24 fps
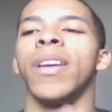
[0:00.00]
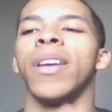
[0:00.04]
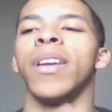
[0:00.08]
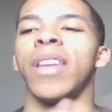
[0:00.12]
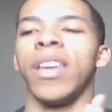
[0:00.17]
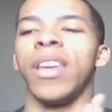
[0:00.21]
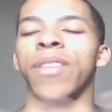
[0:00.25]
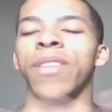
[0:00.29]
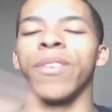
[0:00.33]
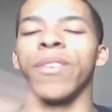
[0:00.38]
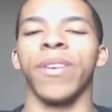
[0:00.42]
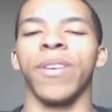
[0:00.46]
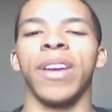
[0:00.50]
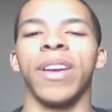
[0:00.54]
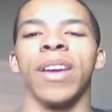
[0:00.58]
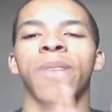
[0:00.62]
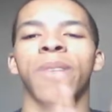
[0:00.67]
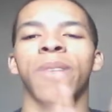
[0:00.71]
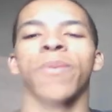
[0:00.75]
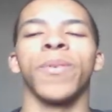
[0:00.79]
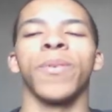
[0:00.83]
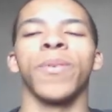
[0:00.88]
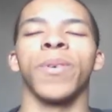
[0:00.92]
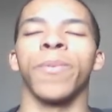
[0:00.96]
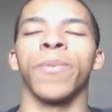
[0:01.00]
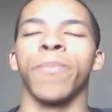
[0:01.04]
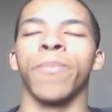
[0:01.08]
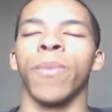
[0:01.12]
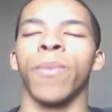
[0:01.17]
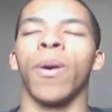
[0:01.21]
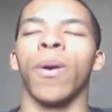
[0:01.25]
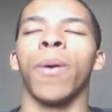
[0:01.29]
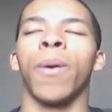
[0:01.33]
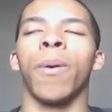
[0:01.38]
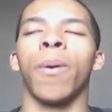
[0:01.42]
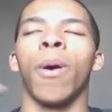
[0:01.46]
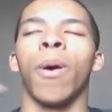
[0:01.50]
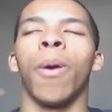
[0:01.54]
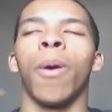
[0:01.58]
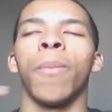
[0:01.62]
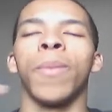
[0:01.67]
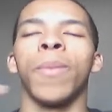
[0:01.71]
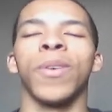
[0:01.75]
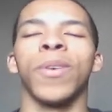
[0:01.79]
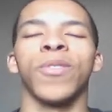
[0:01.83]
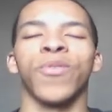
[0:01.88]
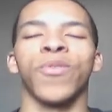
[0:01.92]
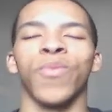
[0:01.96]
either equal or
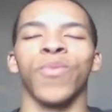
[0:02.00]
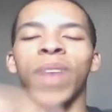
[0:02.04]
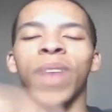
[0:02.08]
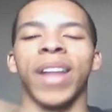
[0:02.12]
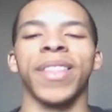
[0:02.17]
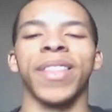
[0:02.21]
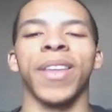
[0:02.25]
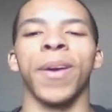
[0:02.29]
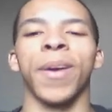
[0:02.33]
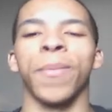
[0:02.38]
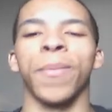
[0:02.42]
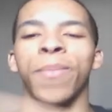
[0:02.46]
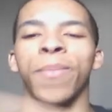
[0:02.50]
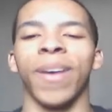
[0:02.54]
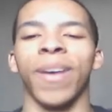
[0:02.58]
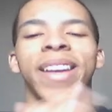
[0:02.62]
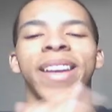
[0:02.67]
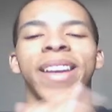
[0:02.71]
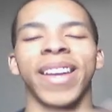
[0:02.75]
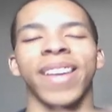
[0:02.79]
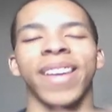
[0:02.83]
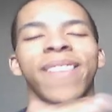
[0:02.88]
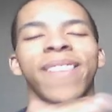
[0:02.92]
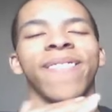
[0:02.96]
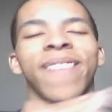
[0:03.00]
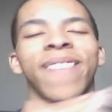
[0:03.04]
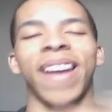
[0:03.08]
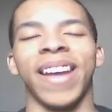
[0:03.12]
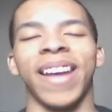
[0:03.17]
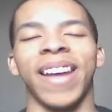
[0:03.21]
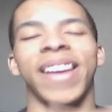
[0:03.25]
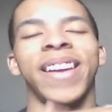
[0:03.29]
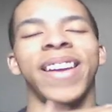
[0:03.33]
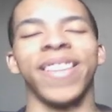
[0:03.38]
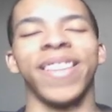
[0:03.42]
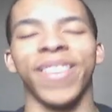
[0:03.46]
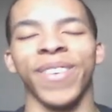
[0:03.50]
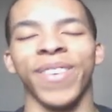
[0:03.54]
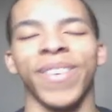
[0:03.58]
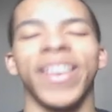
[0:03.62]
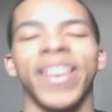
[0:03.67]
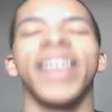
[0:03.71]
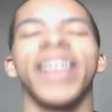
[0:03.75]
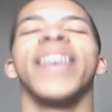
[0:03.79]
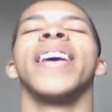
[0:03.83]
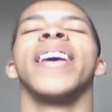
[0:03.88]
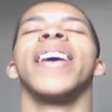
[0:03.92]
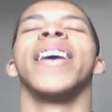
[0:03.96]
almost right there, breaking right into
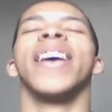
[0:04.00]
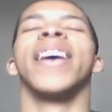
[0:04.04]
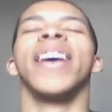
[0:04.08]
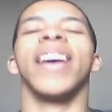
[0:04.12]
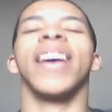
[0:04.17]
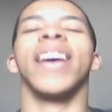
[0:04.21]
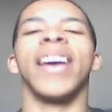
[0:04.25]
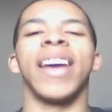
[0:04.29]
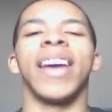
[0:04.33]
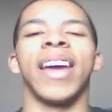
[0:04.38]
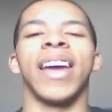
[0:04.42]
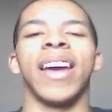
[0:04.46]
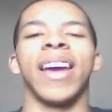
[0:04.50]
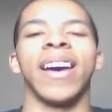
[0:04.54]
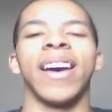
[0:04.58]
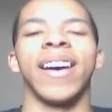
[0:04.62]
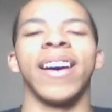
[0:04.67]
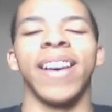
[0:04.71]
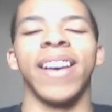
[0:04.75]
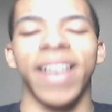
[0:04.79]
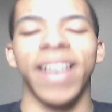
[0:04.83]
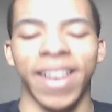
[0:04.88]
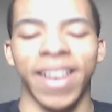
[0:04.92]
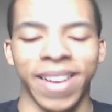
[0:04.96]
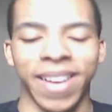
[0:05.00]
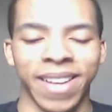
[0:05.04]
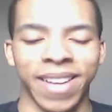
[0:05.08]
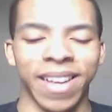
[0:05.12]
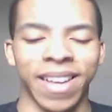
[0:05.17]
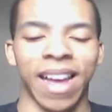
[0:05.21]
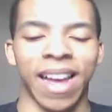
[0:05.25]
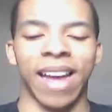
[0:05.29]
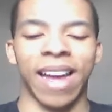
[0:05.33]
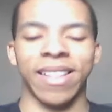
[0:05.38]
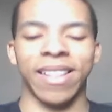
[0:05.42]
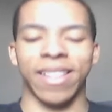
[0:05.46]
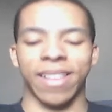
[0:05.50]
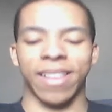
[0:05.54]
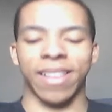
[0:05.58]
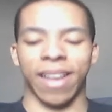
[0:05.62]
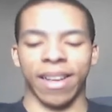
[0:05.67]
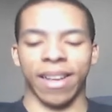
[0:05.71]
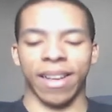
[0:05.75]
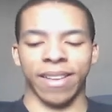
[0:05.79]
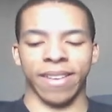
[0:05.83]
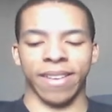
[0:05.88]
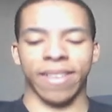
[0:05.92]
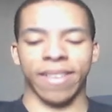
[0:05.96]
it. Ugh,
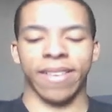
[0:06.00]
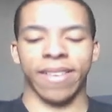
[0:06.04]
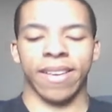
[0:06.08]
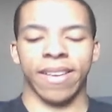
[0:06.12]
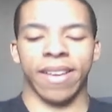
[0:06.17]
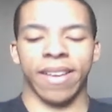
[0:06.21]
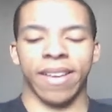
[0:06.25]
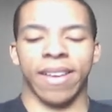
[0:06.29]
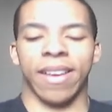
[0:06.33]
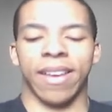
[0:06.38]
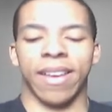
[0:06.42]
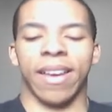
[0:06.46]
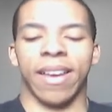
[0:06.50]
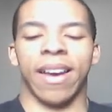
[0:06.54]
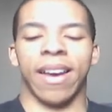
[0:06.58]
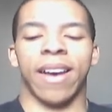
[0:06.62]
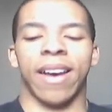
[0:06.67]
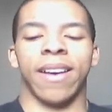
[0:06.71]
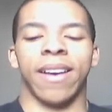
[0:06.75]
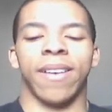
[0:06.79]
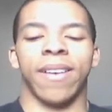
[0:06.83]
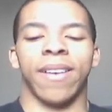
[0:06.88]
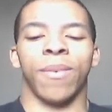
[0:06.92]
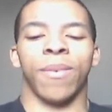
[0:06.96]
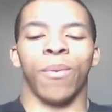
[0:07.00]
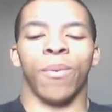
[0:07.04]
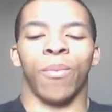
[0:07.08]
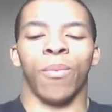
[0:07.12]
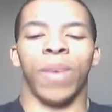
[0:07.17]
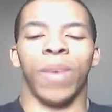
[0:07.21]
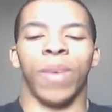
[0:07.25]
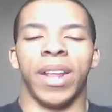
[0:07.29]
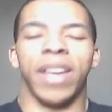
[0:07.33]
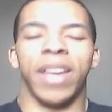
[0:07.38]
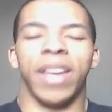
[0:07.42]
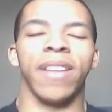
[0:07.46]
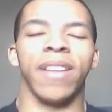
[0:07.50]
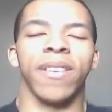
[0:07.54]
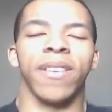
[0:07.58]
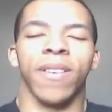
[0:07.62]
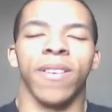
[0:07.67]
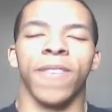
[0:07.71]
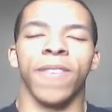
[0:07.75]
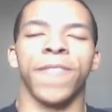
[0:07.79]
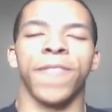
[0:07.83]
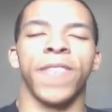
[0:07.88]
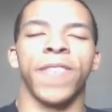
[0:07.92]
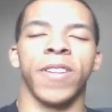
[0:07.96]
I just when he
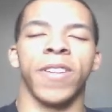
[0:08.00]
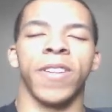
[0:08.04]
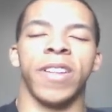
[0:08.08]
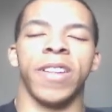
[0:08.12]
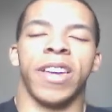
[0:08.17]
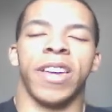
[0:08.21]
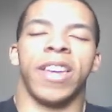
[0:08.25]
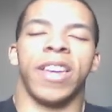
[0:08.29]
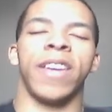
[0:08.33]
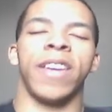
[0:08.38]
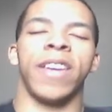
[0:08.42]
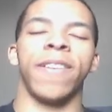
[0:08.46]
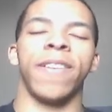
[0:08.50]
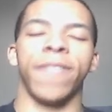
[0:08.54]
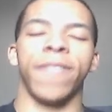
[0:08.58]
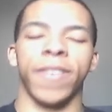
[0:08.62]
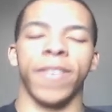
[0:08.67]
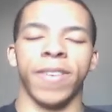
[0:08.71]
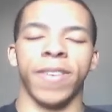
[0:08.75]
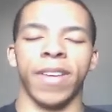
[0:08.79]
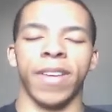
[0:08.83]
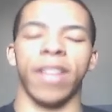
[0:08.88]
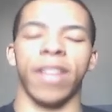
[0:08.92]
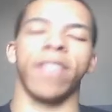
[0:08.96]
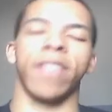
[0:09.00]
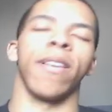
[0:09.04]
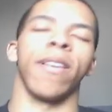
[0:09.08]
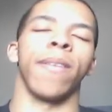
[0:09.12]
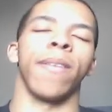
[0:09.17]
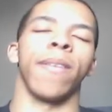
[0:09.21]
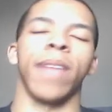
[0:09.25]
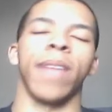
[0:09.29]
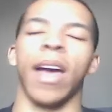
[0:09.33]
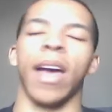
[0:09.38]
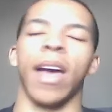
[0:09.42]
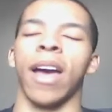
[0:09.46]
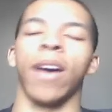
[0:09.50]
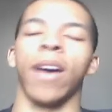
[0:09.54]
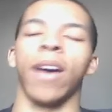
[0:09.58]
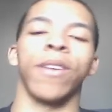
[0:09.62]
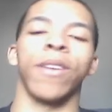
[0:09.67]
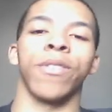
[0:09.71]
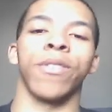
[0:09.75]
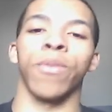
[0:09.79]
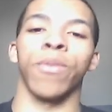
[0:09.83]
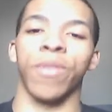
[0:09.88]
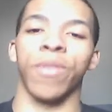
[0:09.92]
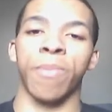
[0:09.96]
turned fully evil, and something I
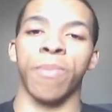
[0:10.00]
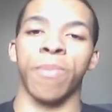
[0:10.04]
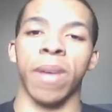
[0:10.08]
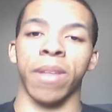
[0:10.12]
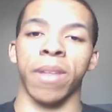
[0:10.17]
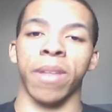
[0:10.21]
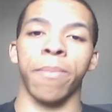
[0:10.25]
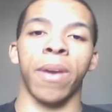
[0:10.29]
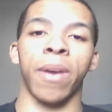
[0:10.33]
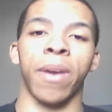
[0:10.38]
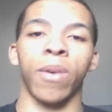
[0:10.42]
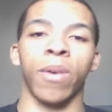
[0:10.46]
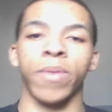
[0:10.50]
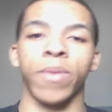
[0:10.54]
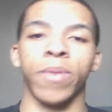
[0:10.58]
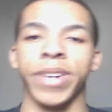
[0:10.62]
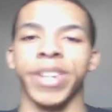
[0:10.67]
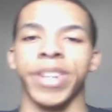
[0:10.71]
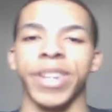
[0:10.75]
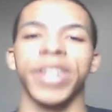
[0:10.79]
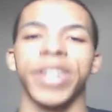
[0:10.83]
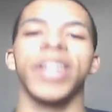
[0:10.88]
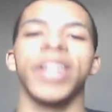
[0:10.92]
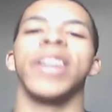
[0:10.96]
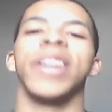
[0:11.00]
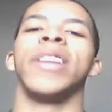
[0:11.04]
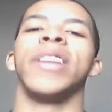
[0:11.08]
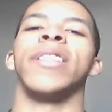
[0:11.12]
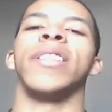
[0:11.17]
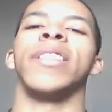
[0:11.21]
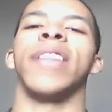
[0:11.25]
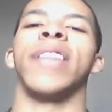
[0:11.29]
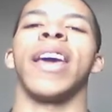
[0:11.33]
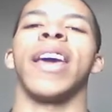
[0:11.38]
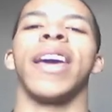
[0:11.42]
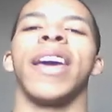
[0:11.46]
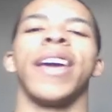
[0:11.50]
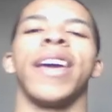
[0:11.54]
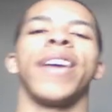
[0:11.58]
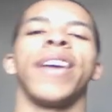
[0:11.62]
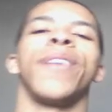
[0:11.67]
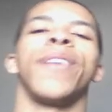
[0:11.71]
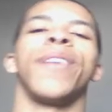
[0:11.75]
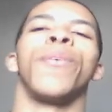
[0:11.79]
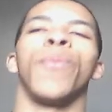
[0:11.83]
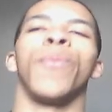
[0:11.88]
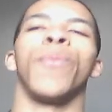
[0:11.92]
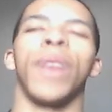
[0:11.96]
also respect about Wish,
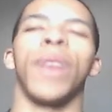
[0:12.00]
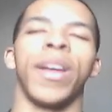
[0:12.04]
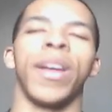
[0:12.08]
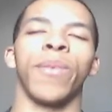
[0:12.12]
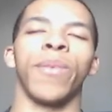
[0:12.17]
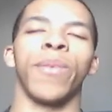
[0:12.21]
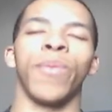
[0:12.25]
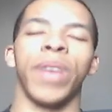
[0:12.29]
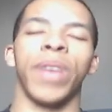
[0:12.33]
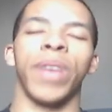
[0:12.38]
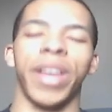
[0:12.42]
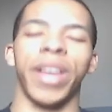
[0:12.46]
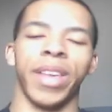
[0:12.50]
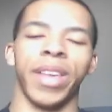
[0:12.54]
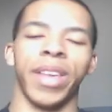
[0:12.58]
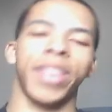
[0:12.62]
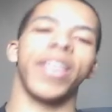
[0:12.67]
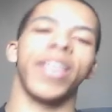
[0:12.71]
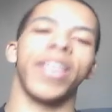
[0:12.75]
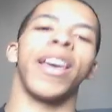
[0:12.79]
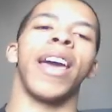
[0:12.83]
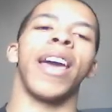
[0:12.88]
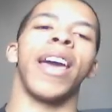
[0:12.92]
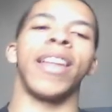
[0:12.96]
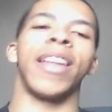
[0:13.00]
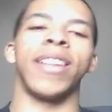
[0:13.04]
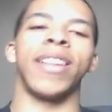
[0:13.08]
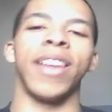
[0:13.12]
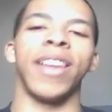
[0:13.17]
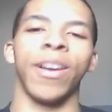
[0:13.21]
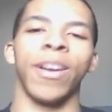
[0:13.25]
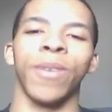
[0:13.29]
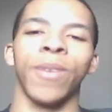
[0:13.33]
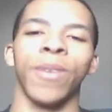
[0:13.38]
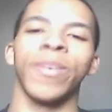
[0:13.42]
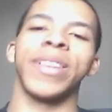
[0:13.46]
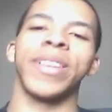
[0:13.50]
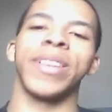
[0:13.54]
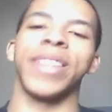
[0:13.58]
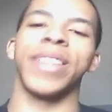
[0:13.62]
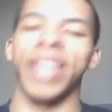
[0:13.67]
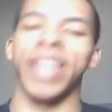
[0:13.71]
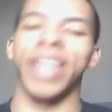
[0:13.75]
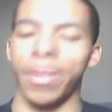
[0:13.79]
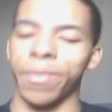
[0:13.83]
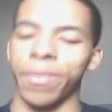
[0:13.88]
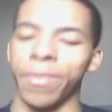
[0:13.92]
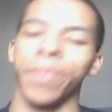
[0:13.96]
they went with an
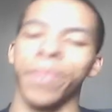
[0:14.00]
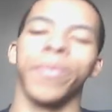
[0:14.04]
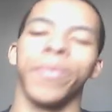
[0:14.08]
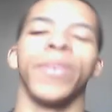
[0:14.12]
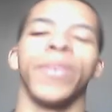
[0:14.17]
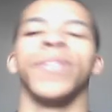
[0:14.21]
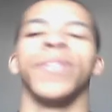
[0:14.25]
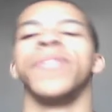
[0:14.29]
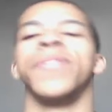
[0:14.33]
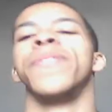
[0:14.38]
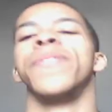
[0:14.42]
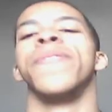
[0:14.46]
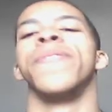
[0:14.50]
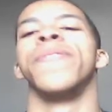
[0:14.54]
irredeemable